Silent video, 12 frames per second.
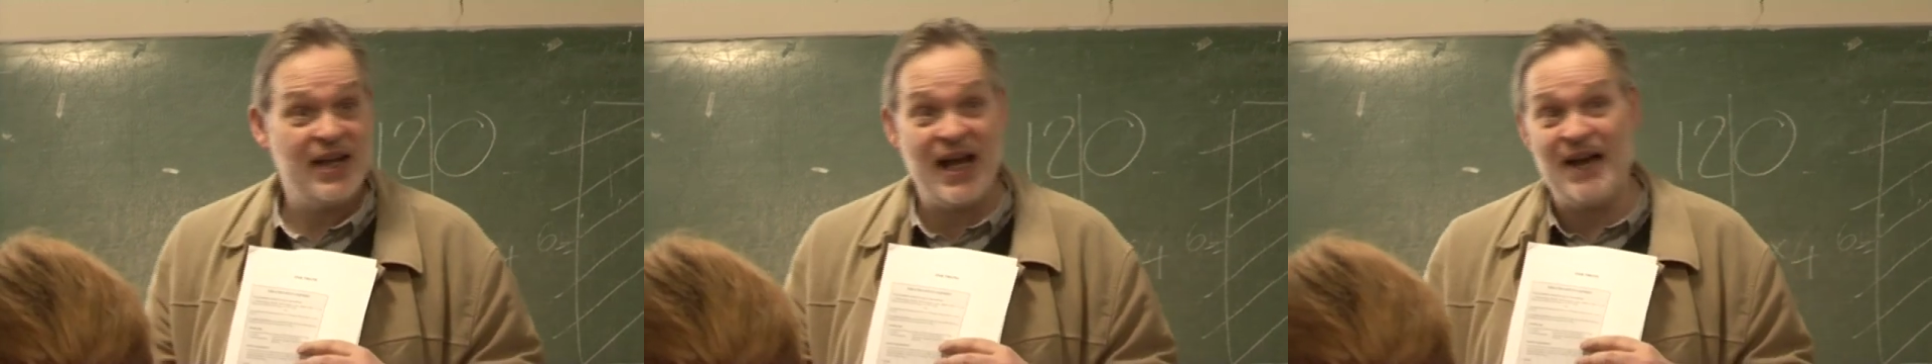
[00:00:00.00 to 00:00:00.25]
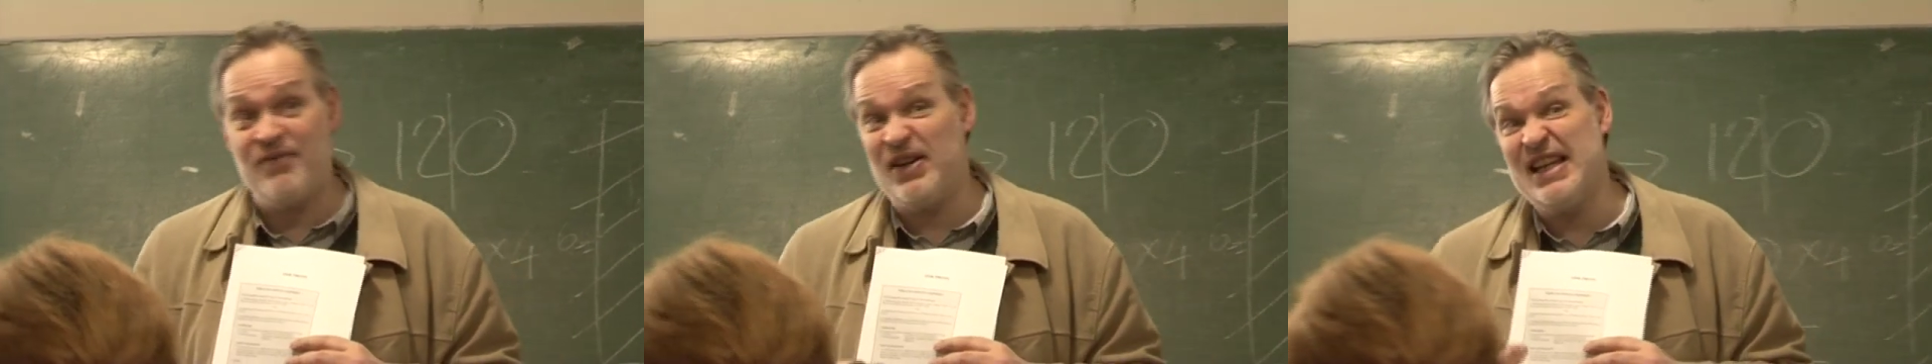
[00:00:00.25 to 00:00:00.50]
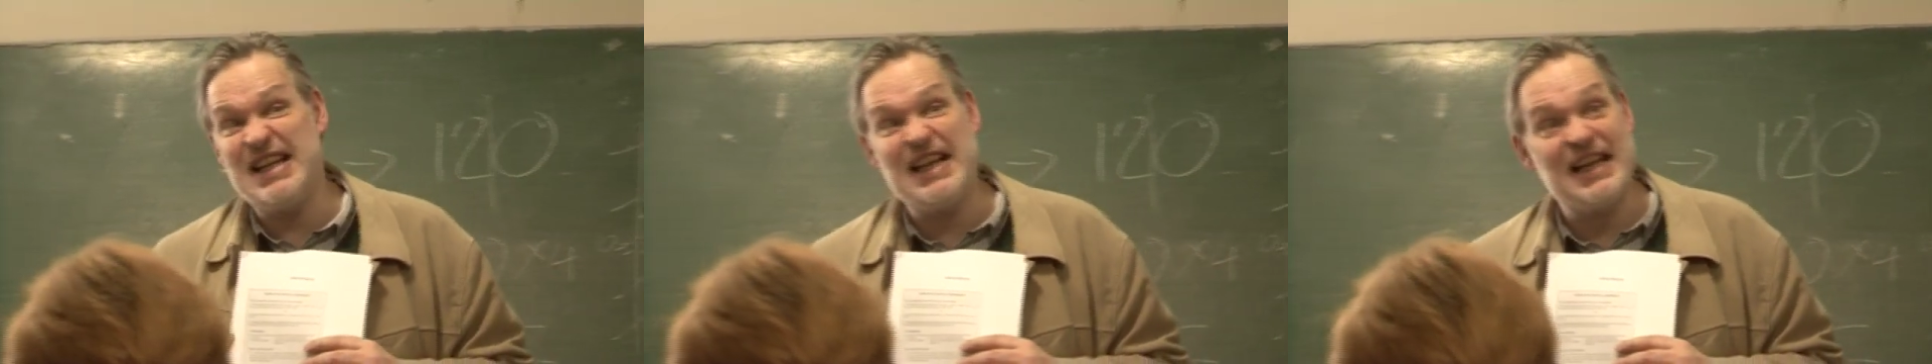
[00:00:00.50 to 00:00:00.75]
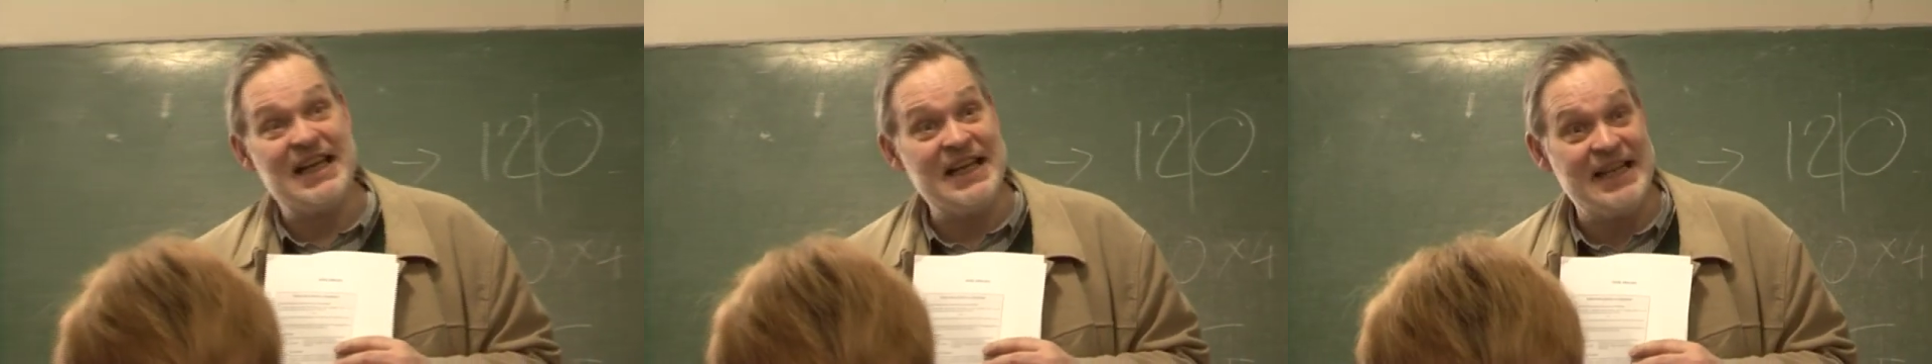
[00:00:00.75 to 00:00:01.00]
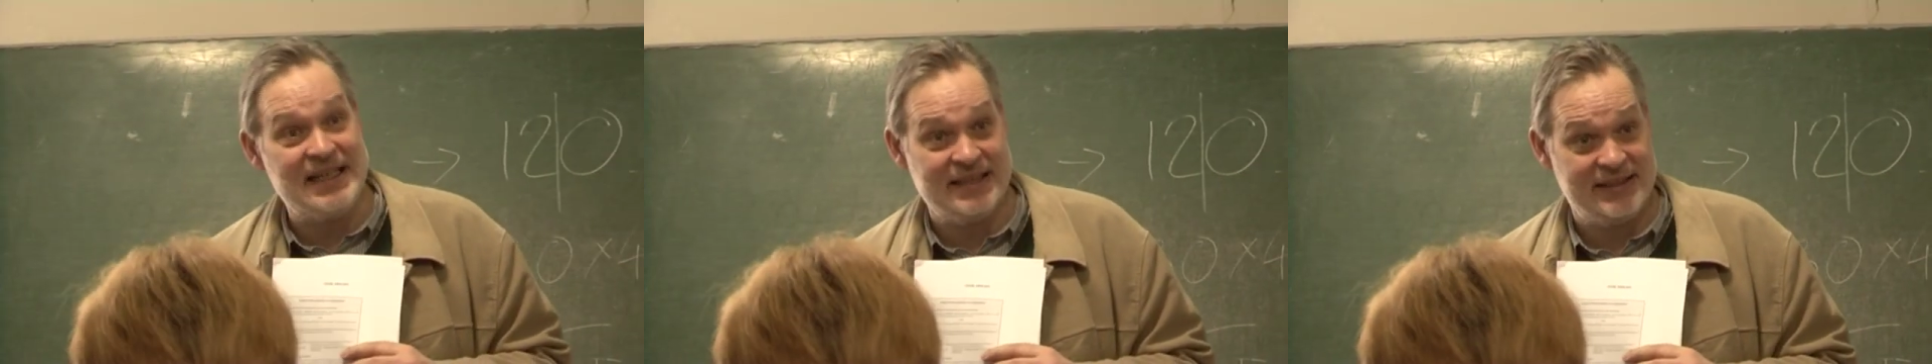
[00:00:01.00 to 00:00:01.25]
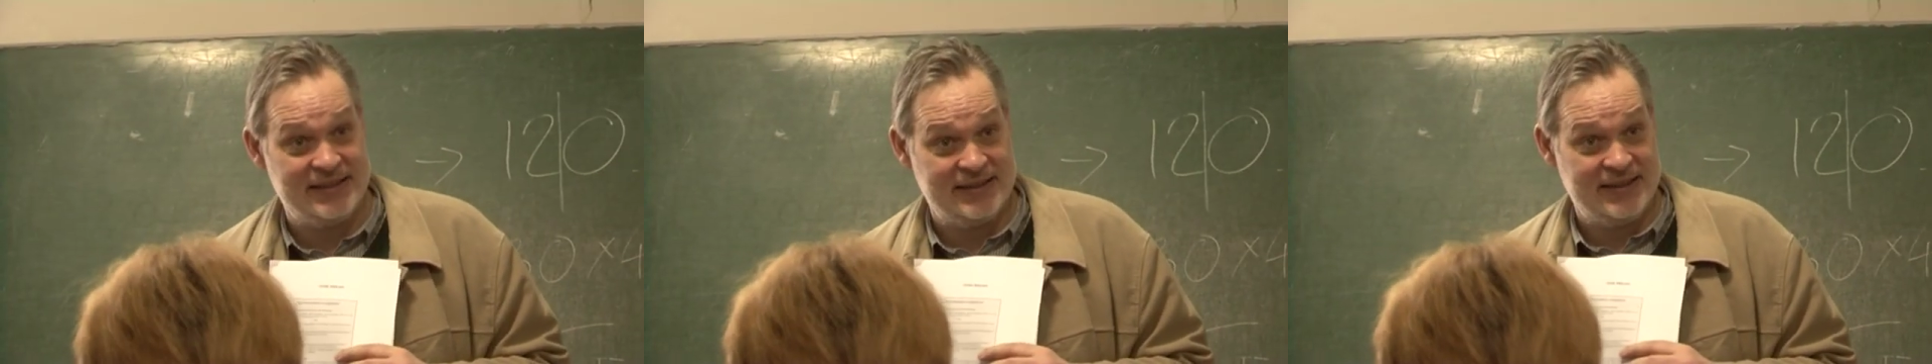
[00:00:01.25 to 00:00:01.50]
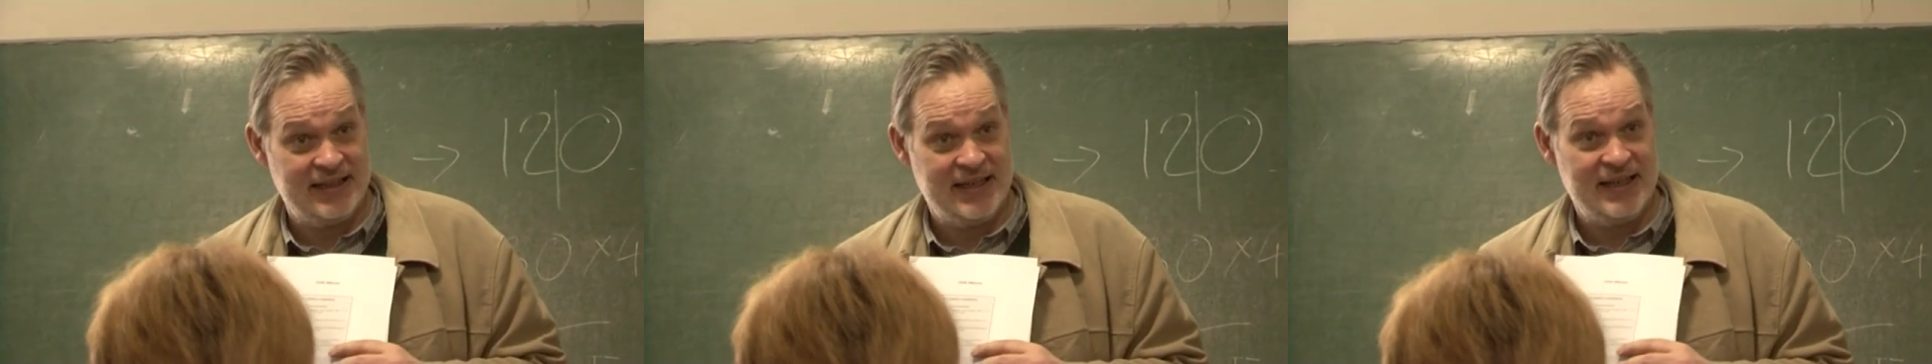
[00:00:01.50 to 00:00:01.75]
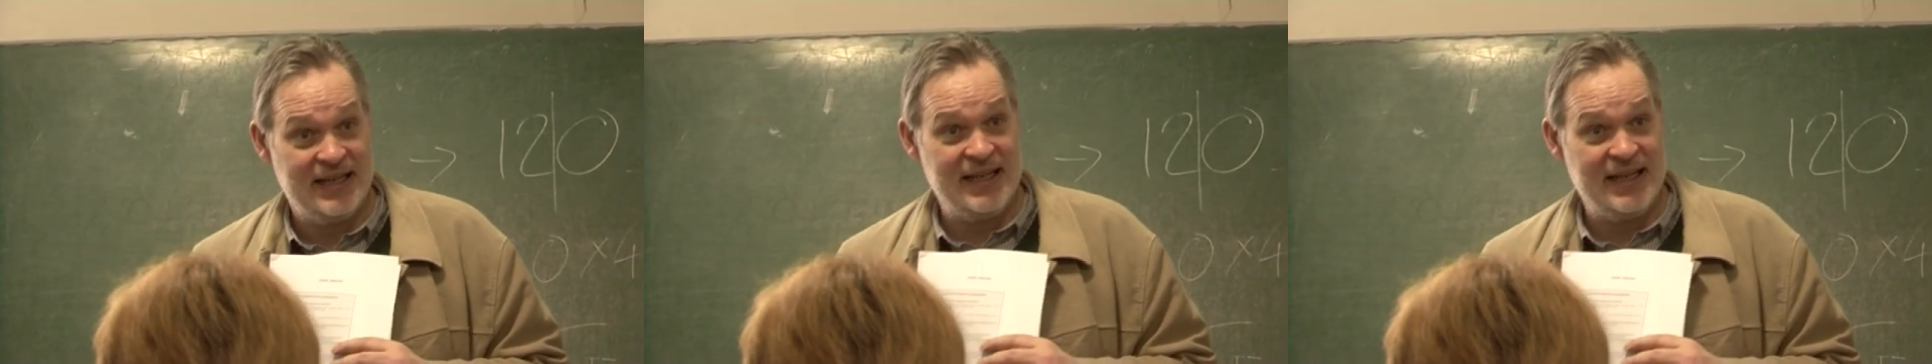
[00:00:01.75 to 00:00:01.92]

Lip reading: you have legalese.